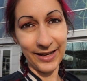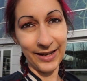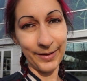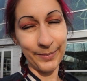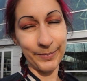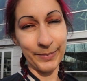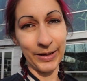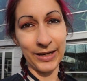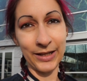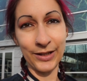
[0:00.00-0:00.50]

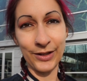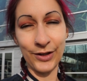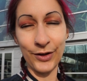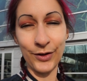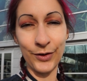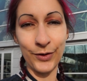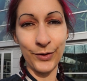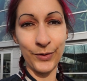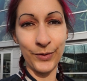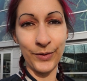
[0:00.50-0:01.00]
I'm going to
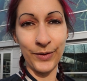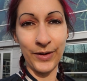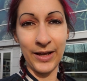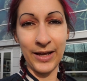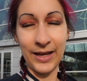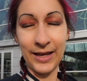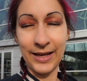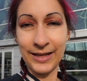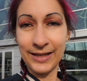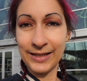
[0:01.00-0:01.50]
go
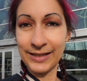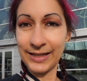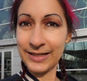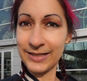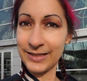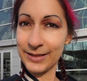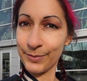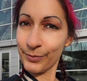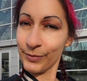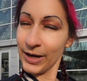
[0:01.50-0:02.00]

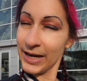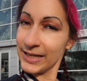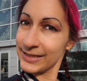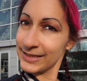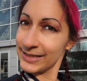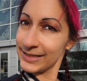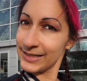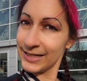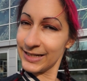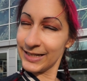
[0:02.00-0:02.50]
get some
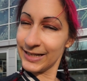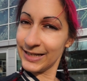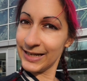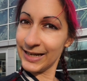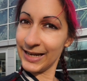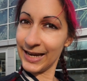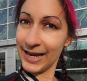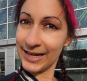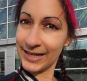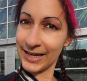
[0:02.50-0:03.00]
rest,
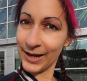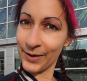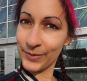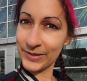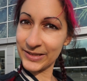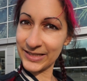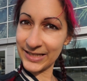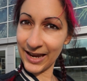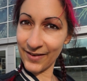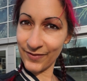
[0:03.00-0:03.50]
and I will
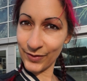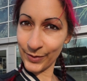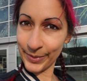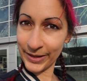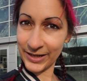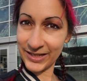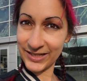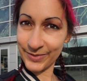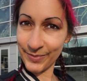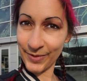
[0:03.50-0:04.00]
see
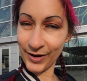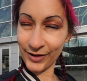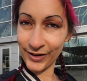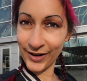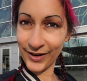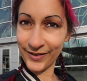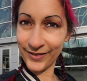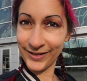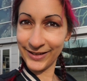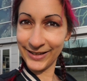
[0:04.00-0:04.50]
everybody
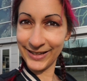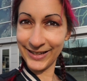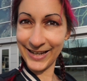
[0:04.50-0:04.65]
tomorrow.